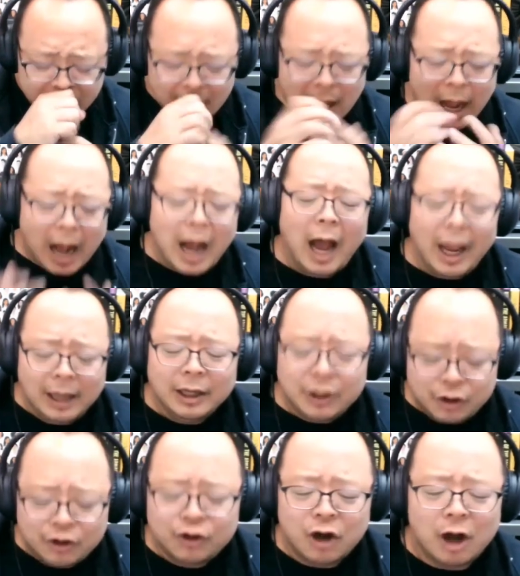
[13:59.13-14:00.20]
I
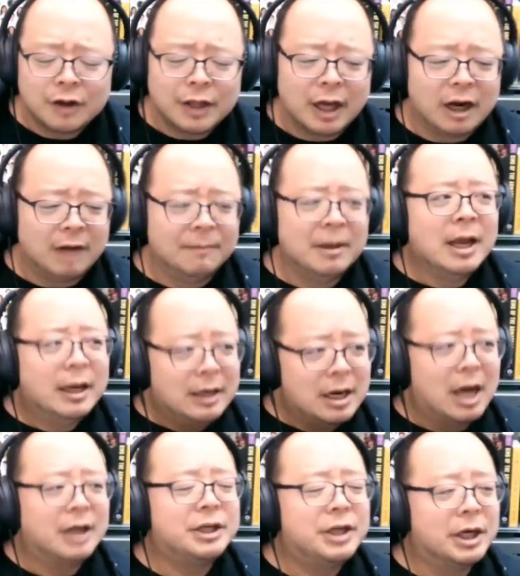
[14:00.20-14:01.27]
chalk that up
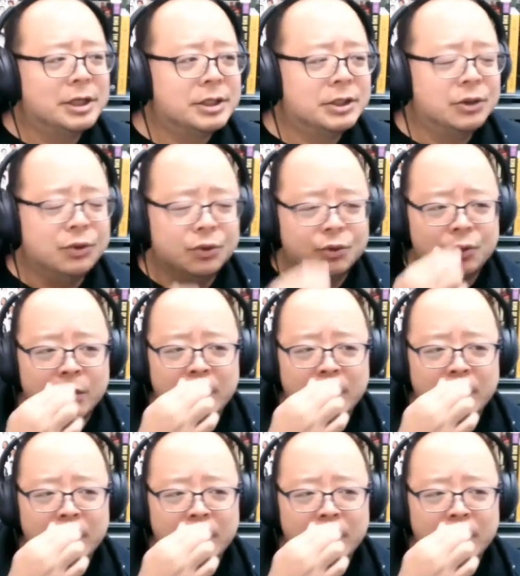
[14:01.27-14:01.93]
not just to